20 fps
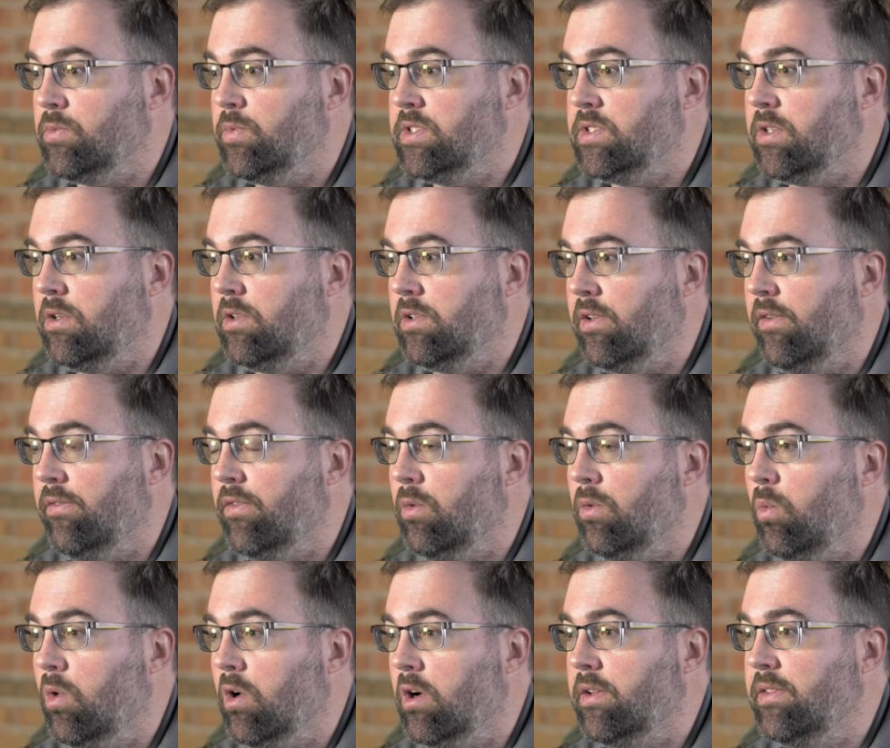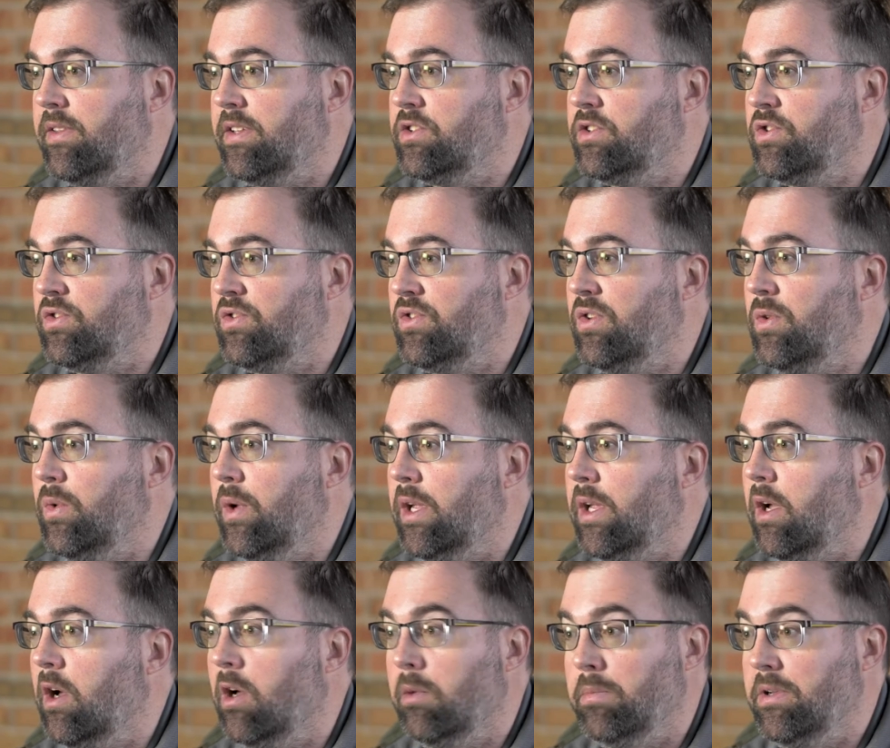a result of the work that you're
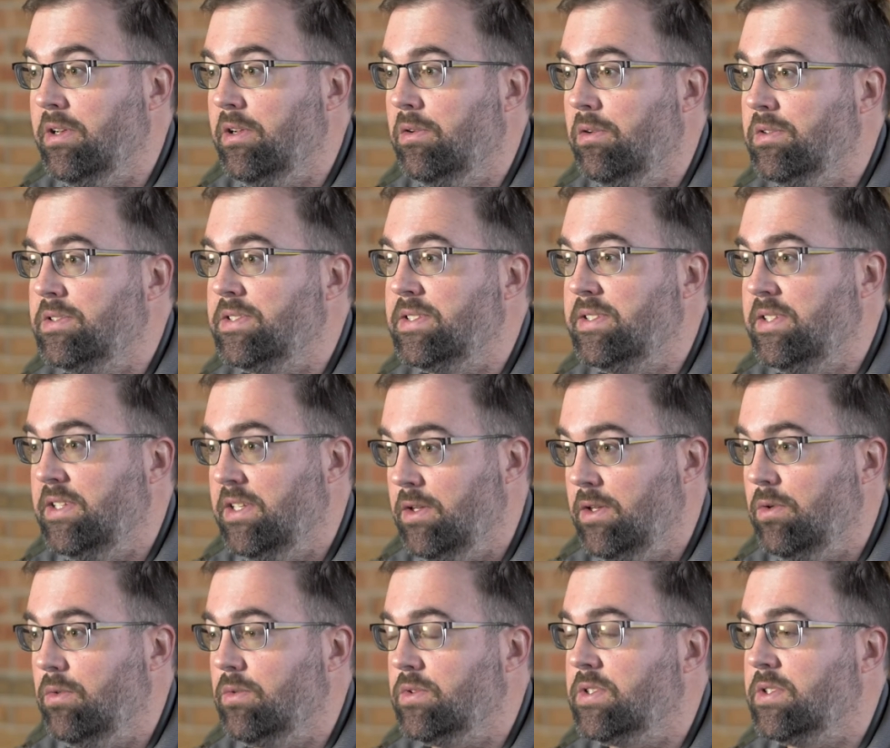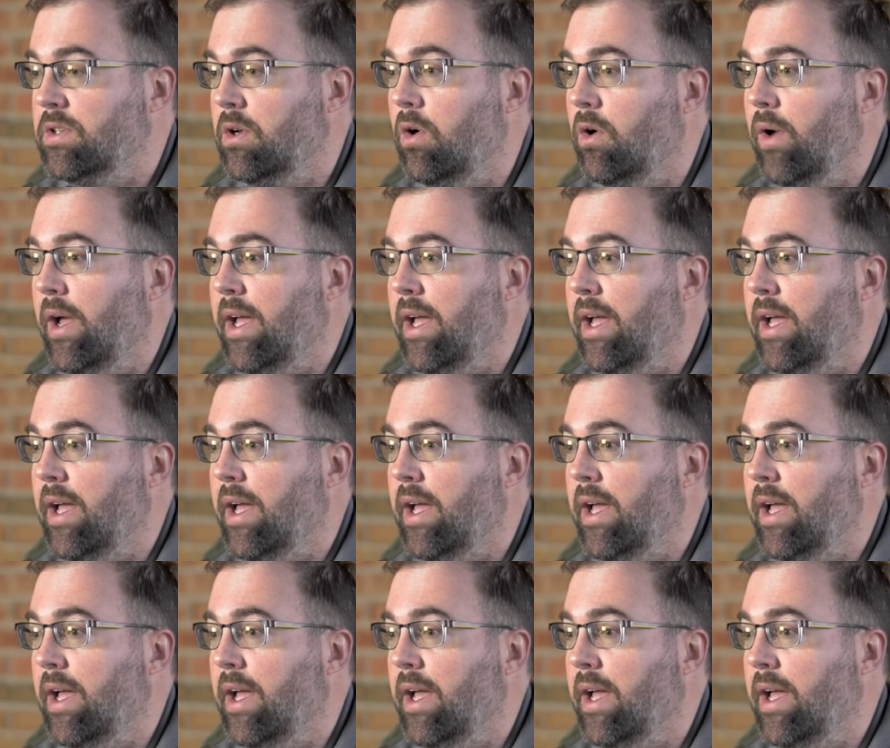doing, unbeknownst to you. So